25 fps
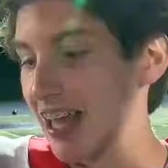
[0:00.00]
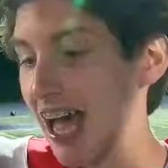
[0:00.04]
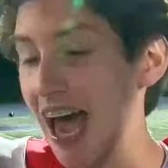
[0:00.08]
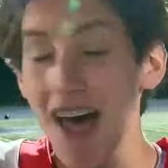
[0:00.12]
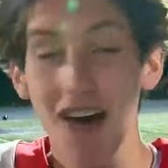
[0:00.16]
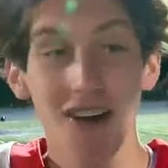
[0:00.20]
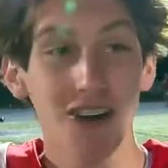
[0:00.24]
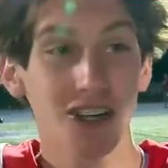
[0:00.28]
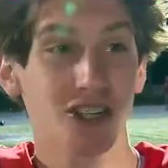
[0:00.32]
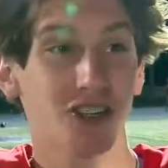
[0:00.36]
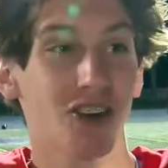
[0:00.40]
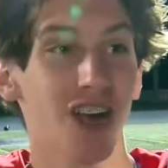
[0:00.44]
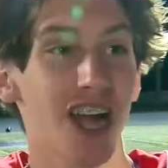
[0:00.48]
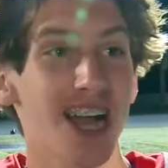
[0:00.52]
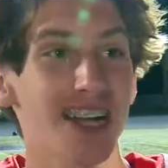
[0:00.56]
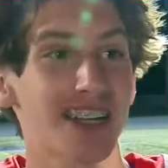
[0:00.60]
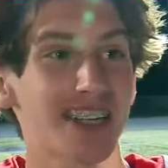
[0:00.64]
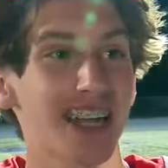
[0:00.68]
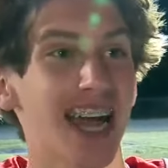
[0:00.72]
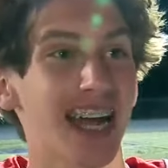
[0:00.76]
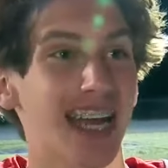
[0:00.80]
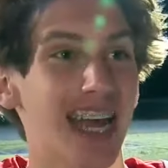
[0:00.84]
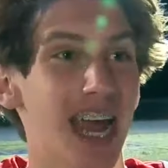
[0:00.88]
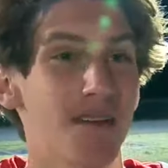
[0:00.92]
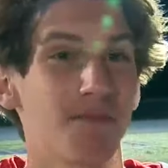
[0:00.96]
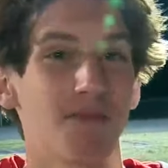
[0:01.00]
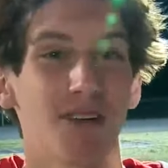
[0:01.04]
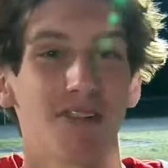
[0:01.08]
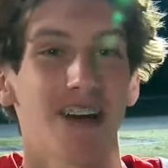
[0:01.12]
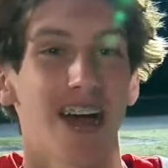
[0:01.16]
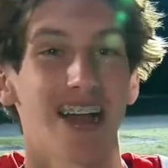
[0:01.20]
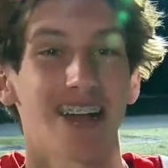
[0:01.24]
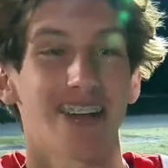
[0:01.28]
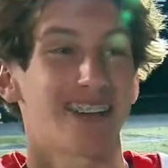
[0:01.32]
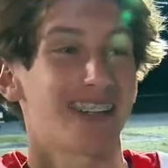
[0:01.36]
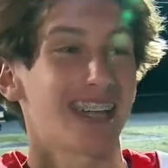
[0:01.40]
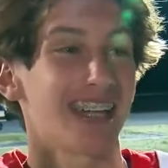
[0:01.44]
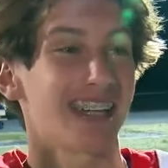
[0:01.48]
That was crazy. I can't believe
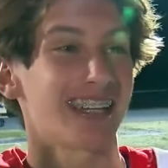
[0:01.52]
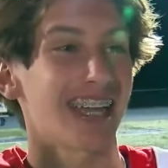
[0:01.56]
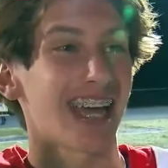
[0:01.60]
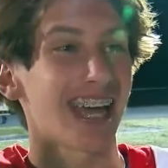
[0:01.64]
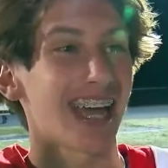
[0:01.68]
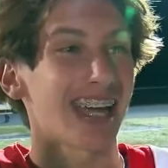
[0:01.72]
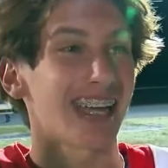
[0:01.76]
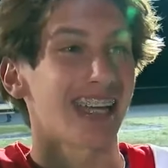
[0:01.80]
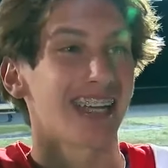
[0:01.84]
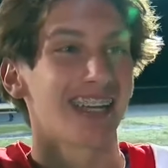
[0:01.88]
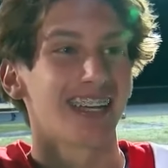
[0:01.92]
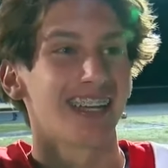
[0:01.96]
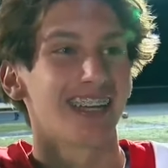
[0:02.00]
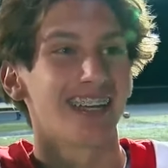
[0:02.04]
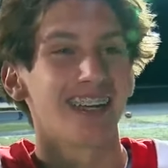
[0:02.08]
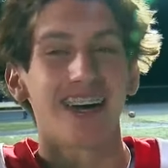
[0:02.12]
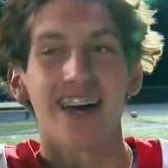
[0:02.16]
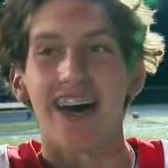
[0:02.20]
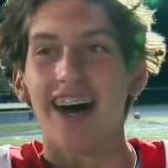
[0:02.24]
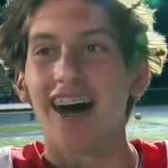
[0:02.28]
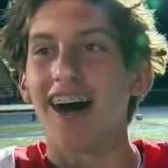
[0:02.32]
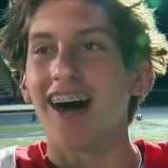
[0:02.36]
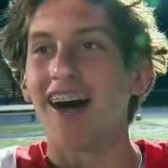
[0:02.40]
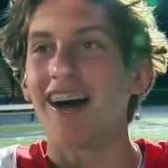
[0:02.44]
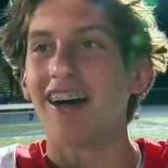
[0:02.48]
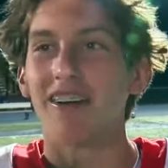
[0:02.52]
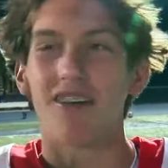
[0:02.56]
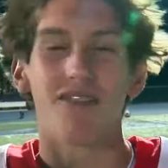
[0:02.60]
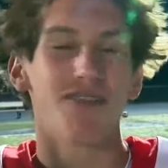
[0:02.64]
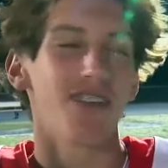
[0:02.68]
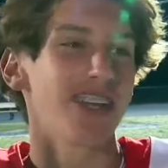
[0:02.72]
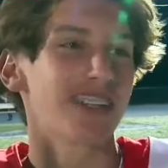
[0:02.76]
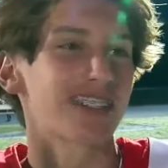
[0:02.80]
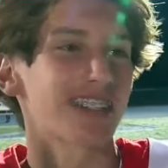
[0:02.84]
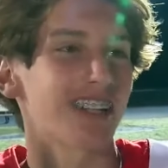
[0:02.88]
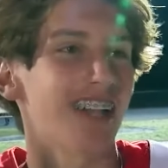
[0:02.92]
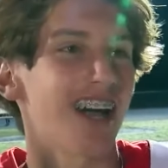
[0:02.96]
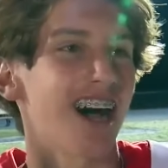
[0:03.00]
I just did that. Uh, it
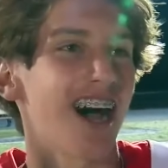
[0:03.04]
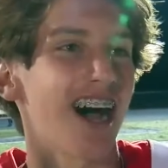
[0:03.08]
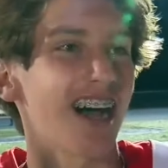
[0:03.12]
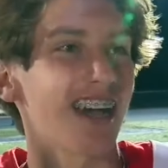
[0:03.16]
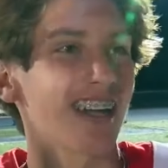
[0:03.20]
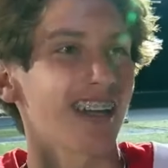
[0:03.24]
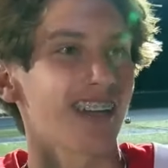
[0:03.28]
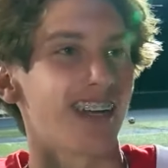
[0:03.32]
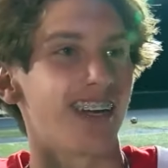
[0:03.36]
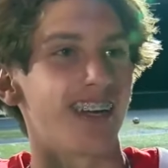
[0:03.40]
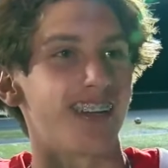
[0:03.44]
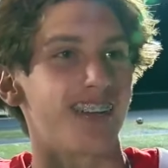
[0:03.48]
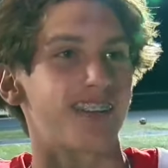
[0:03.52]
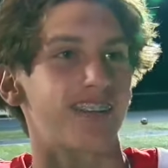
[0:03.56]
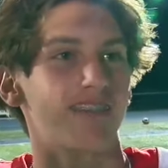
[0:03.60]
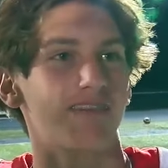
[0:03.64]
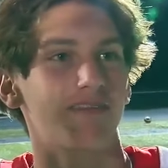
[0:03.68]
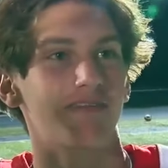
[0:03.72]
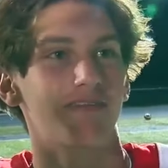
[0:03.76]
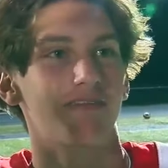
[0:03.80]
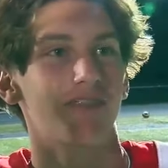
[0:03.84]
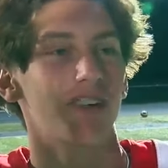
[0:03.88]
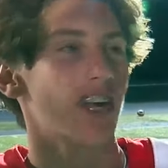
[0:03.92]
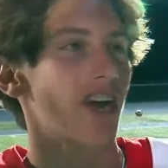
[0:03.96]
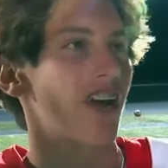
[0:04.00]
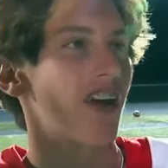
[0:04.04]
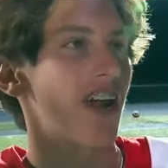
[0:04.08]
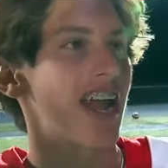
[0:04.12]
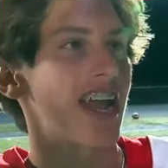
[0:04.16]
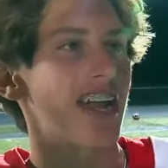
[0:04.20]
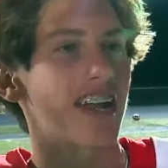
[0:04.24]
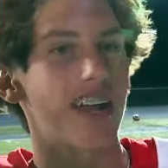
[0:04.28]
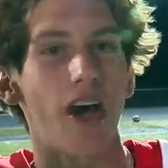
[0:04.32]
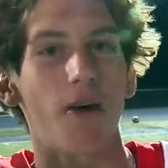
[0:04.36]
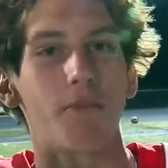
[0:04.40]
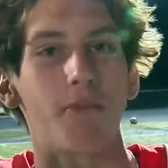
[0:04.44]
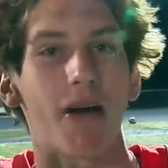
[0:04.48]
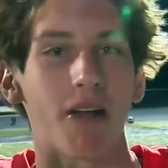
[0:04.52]
means a lot because we're going to eight
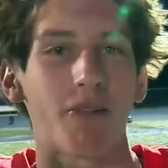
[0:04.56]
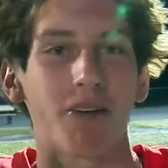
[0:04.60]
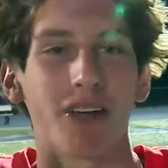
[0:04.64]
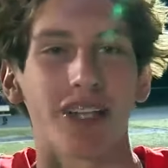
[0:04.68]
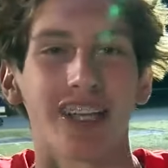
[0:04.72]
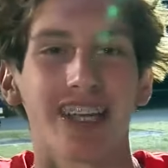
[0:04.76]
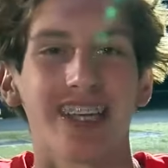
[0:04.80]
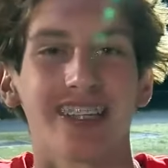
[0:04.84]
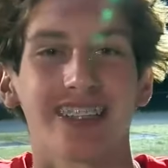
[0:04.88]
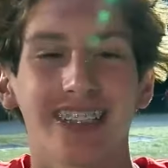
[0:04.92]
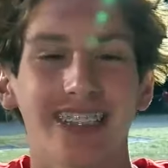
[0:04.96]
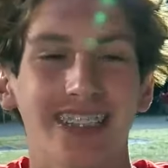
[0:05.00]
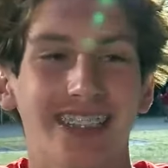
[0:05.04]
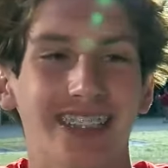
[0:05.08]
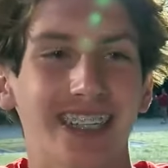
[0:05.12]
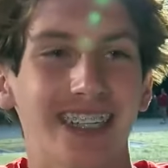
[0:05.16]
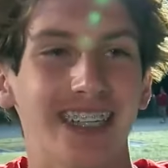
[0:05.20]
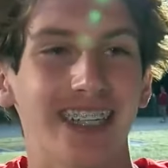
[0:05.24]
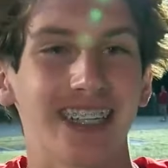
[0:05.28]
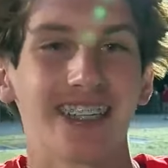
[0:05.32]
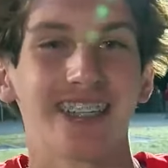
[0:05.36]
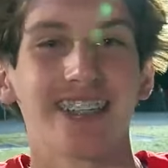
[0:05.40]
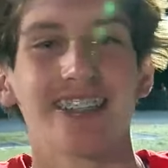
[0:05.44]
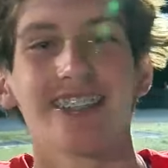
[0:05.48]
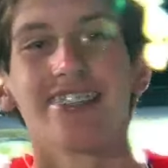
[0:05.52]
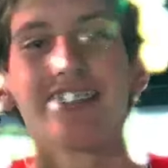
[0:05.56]
and nine about to win the ECC.